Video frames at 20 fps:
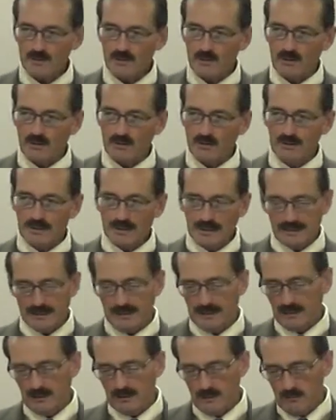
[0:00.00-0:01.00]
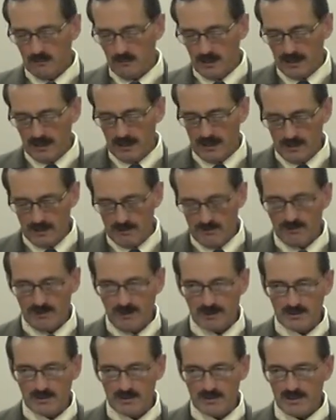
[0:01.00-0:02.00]
So one of the other
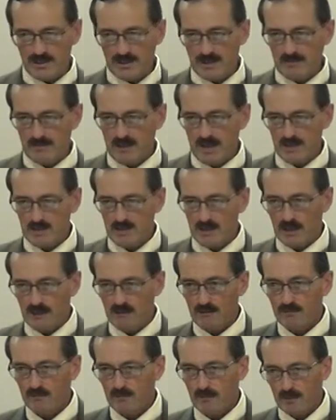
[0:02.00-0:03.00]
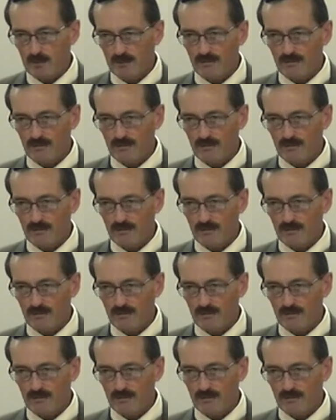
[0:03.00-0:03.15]
fellows and myself,